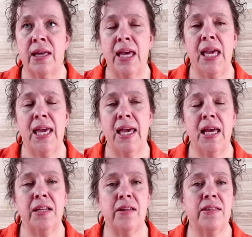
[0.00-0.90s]

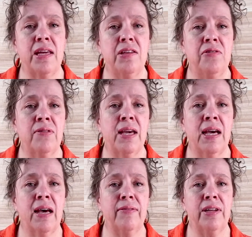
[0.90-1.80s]
And then you
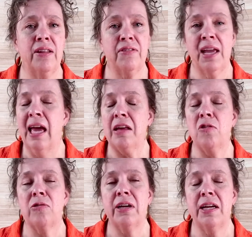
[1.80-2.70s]
have another
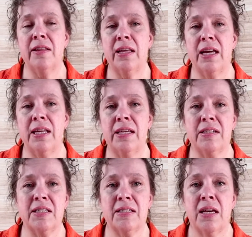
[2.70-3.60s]
category that
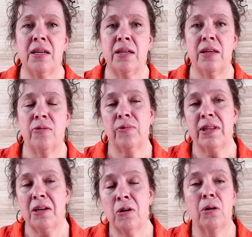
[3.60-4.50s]
is what they
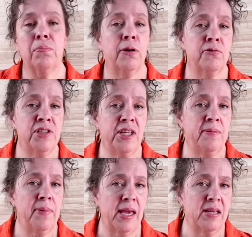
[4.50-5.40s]
call
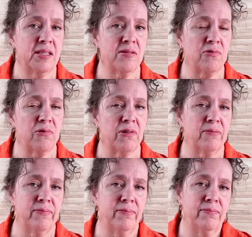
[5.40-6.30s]
protein-based or
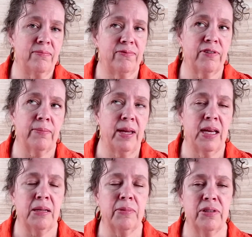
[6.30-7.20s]
from
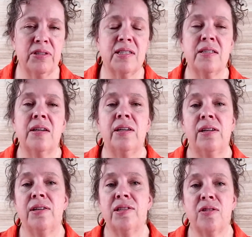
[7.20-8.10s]
animals.
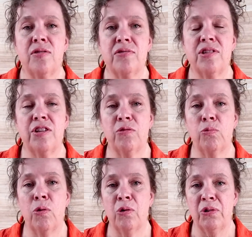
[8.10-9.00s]
So those are your
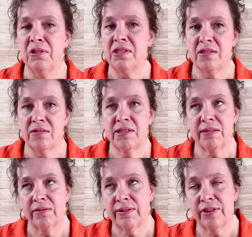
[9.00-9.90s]
wools. There's
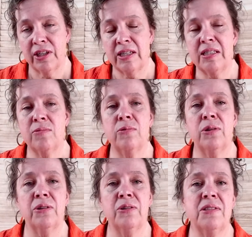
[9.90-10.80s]
several different kinds of
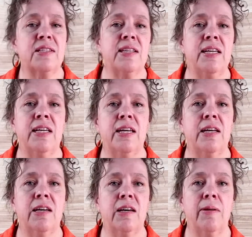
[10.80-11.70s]
wools,
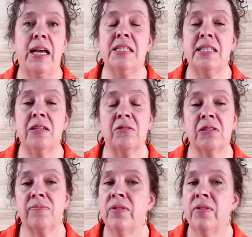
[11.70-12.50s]
and silk,